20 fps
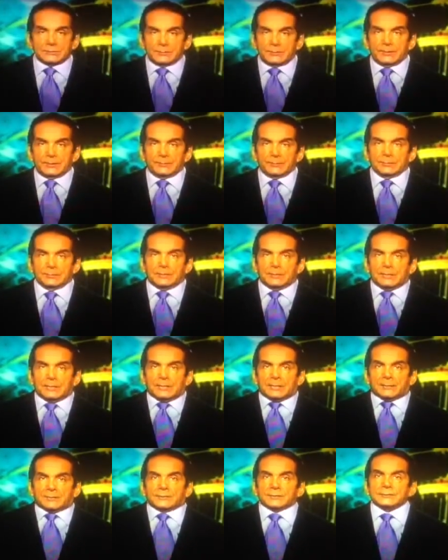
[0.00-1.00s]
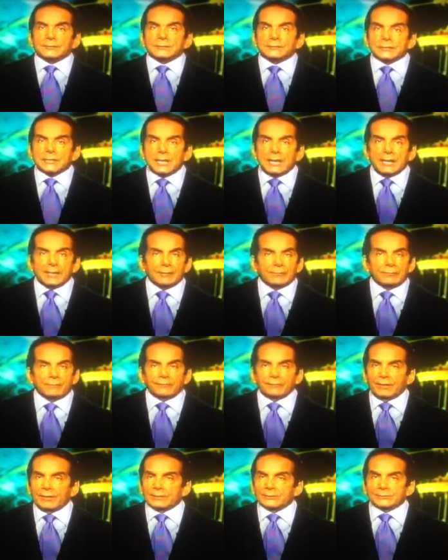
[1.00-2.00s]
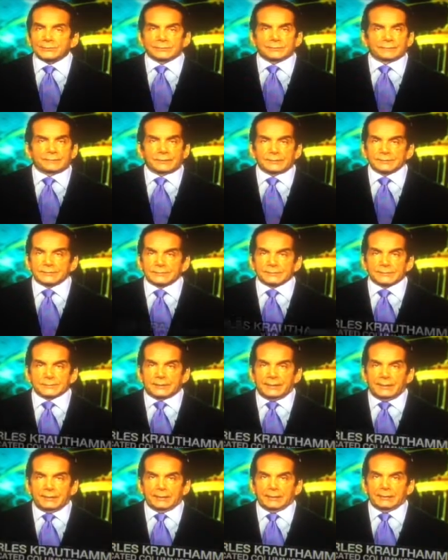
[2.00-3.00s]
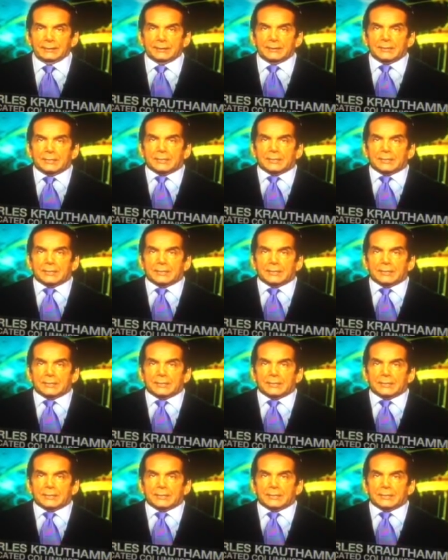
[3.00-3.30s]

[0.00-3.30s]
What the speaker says: people. This is not a reflection of our society.